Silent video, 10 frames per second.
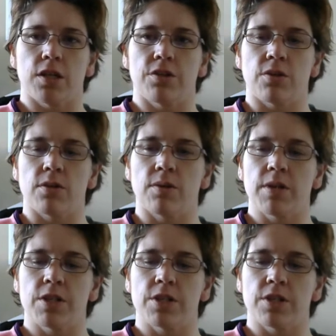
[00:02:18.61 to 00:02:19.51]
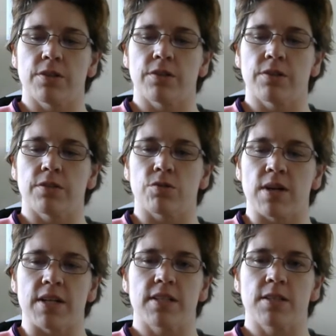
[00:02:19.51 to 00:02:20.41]
Durham Region
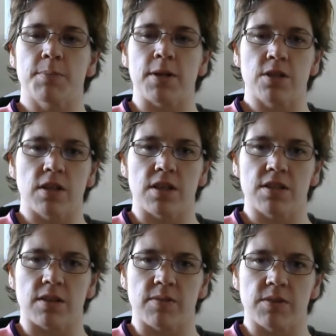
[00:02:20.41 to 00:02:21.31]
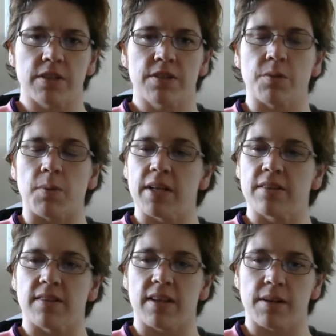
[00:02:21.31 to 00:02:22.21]
Transit Specialized Services, the way
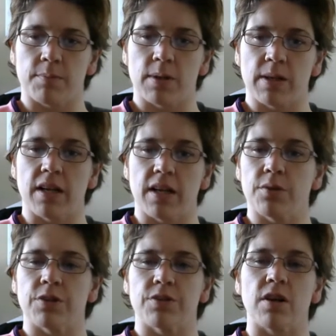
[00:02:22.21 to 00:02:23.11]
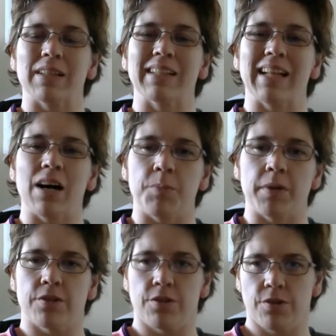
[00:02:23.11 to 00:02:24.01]
it's set up right now, does not allow
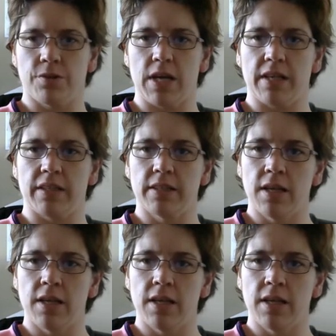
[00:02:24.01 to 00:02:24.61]
me to do that.